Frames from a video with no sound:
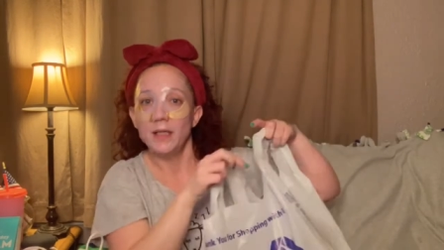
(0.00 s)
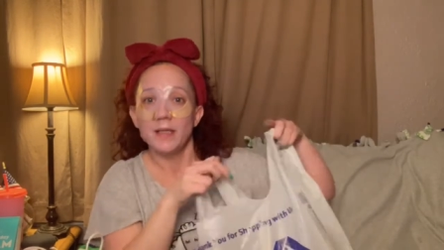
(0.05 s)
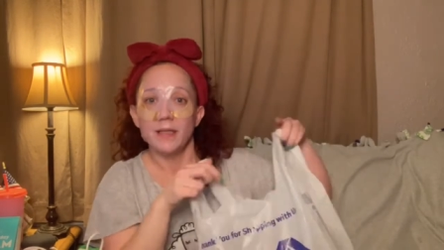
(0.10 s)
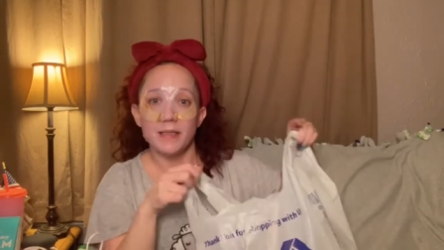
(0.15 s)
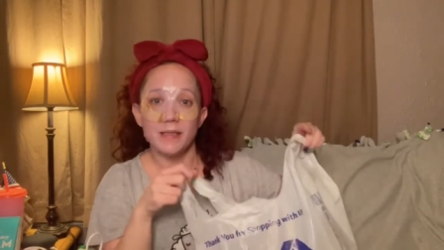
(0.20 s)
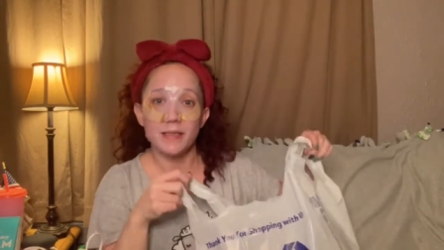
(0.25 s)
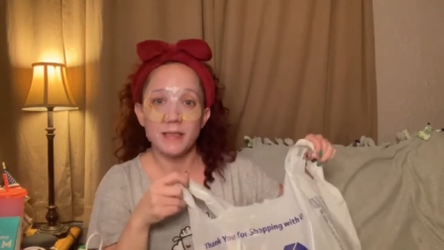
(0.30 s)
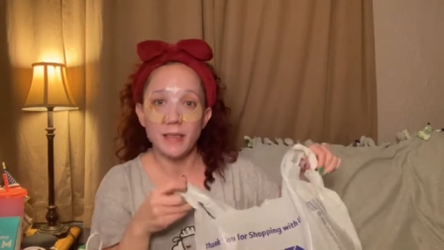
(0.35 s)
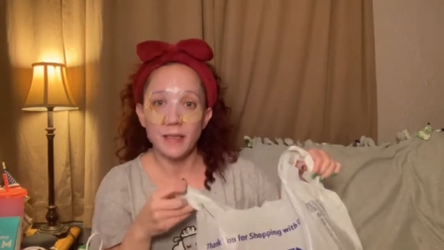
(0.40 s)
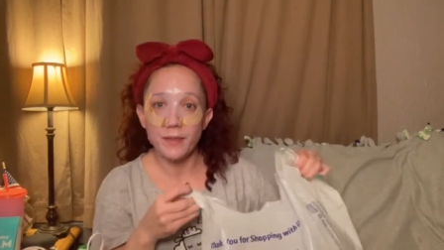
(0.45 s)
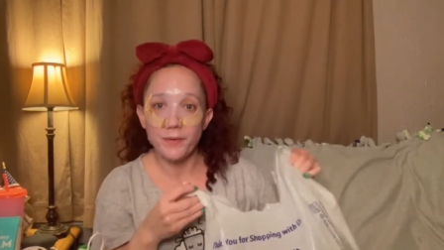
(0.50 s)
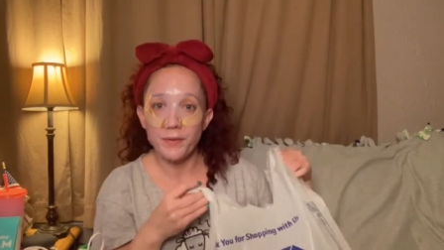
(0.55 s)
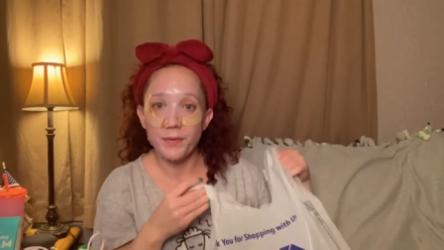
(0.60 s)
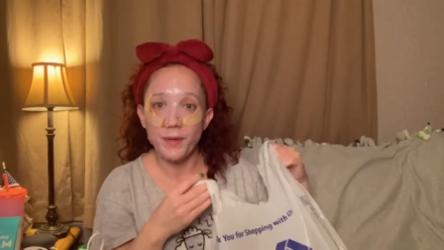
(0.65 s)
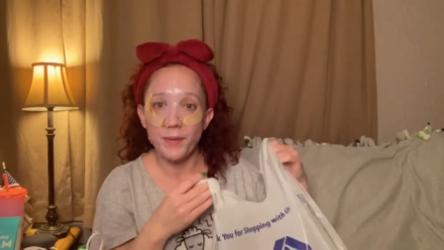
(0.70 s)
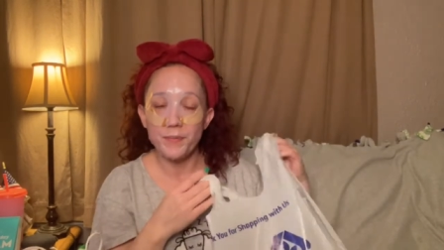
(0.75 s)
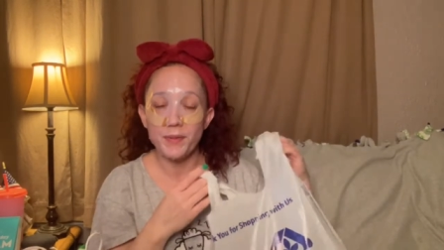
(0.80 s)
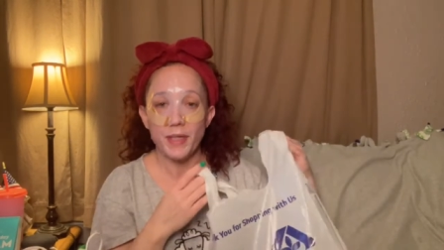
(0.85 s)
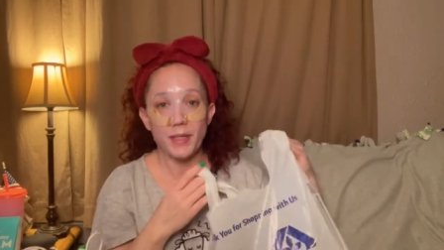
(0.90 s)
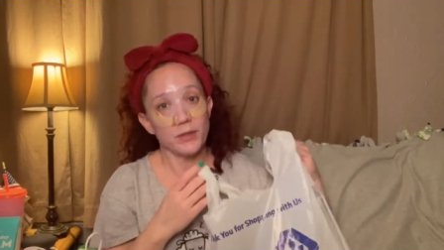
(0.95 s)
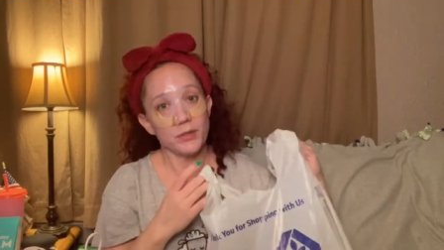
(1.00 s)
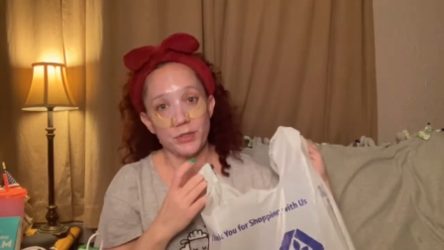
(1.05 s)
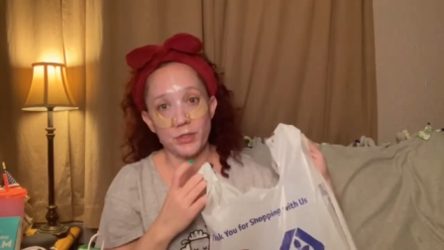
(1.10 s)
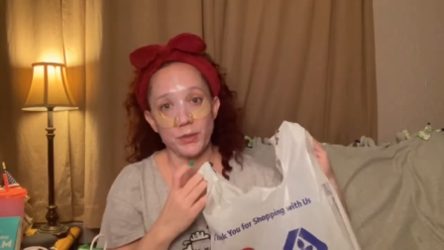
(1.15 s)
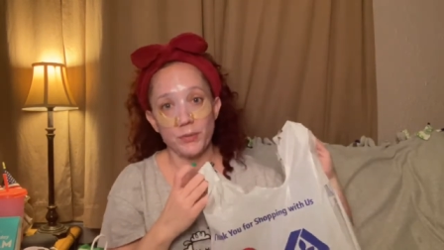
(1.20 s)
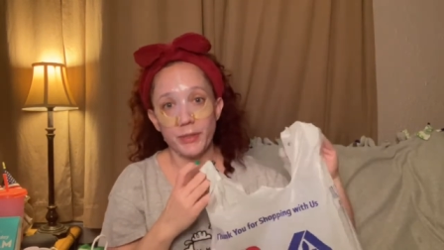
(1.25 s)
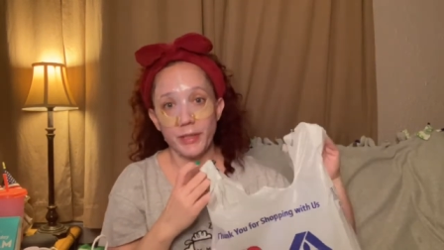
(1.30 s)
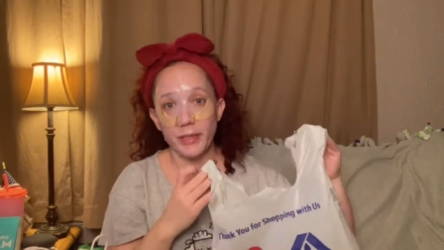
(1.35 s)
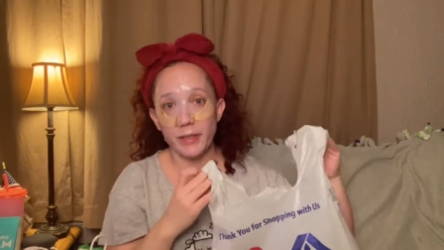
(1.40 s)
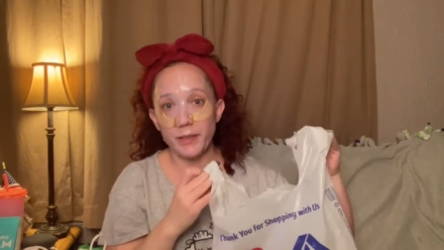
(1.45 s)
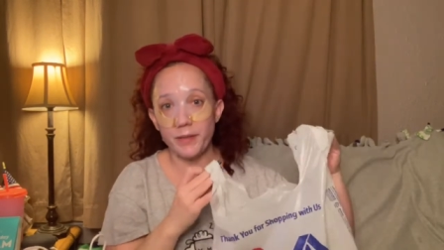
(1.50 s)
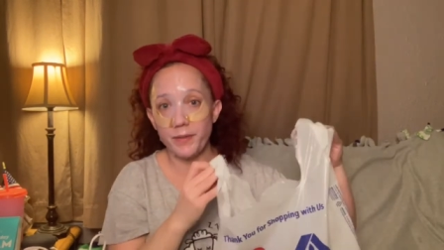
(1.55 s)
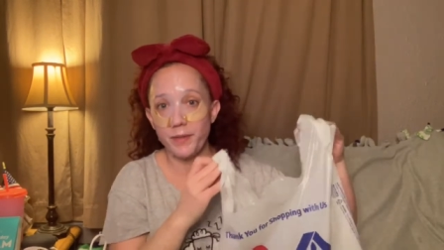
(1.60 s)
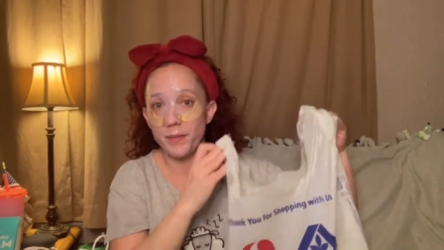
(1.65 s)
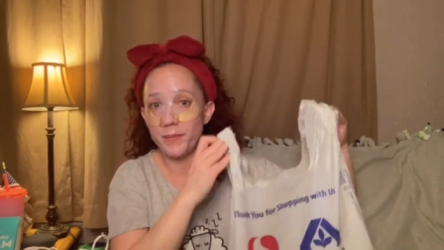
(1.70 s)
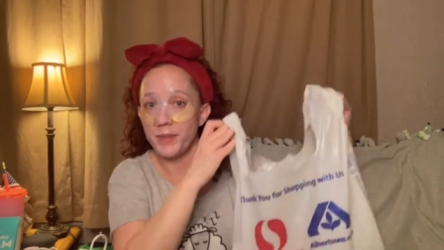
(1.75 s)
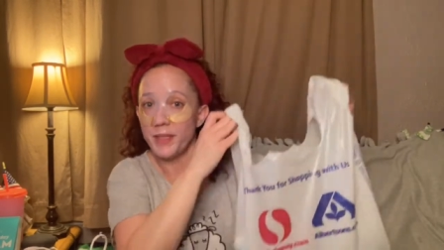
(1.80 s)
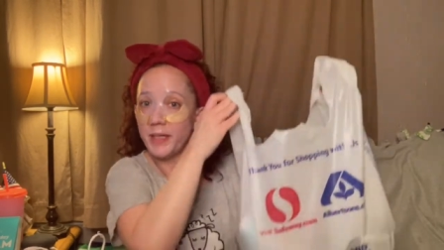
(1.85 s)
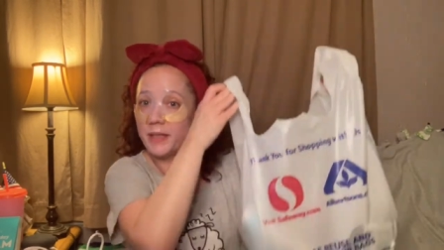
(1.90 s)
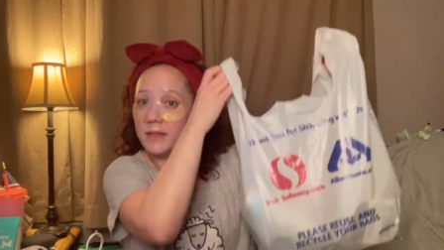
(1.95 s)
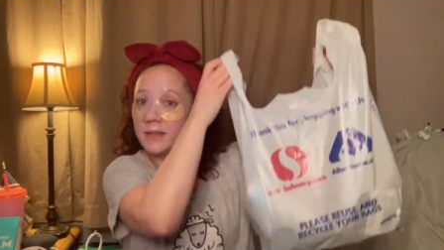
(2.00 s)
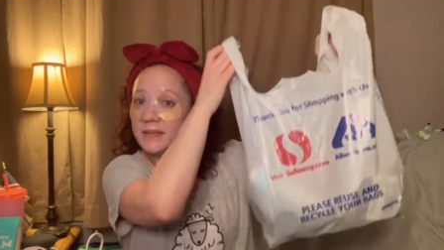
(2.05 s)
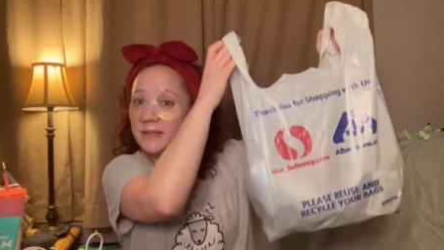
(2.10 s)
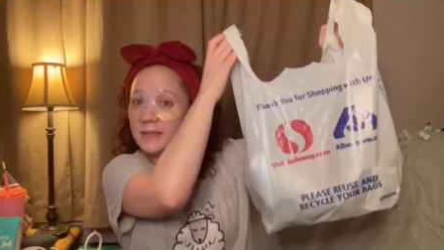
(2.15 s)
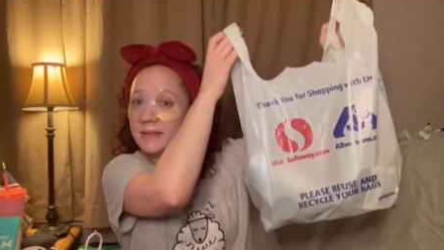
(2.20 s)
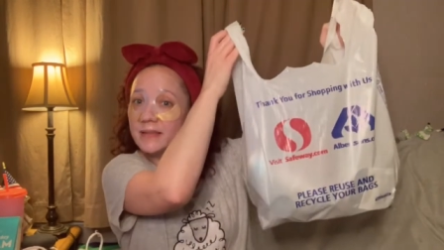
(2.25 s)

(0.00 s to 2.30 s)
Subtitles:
Let's get a thumbnail. Shall we get a thumbnail?